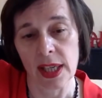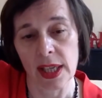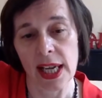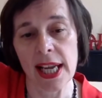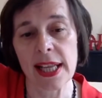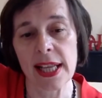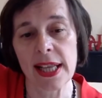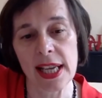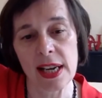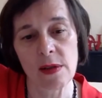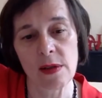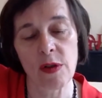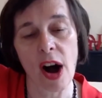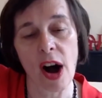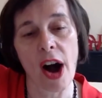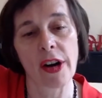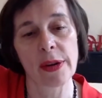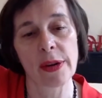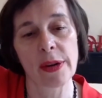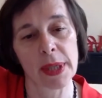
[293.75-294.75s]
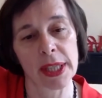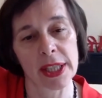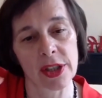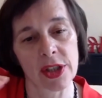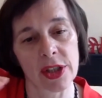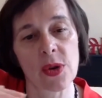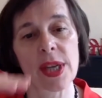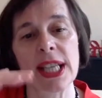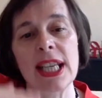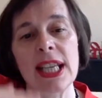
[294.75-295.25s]
in the environment,
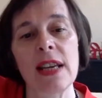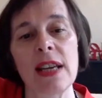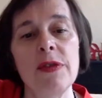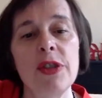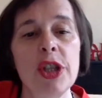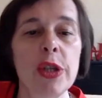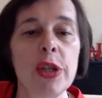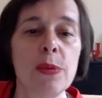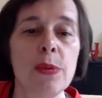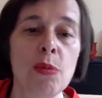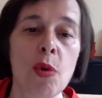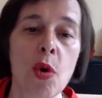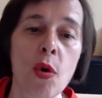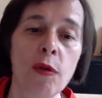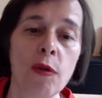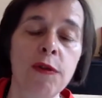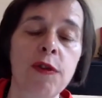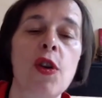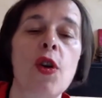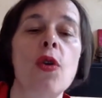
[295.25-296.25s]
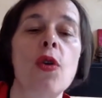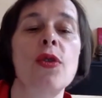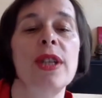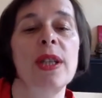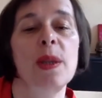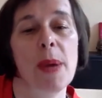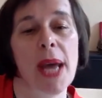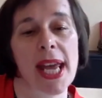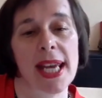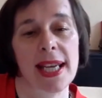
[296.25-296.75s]
so it gives you more floor
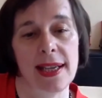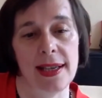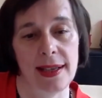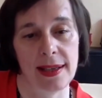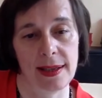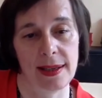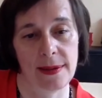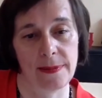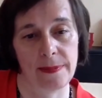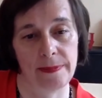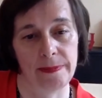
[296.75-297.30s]
space.